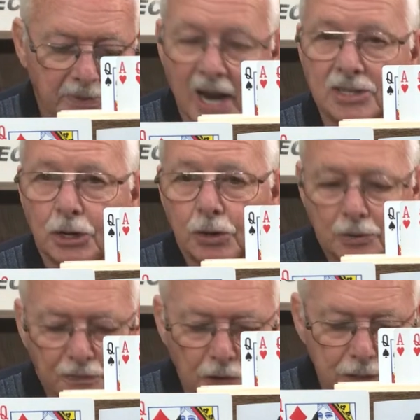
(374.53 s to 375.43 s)
As you're the
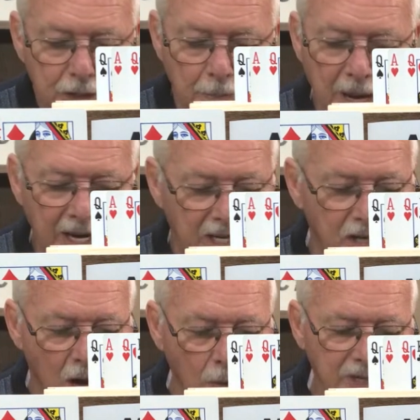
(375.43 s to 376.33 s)
first to bid, it's
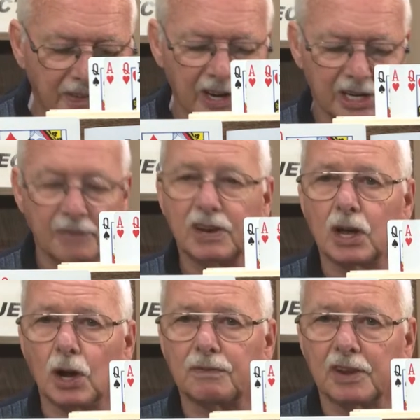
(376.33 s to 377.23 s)
always very
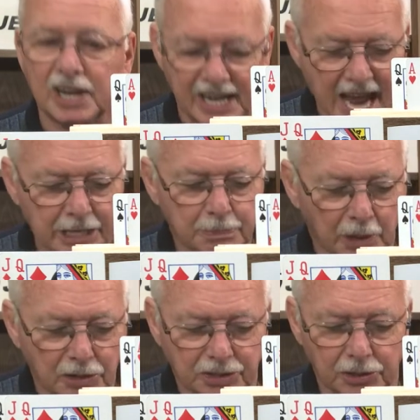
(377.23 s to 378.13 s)
difficult for the next
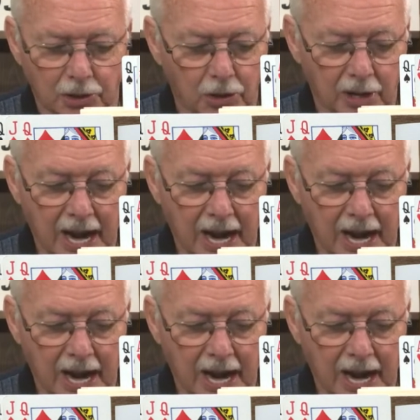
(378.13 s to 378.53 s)
person or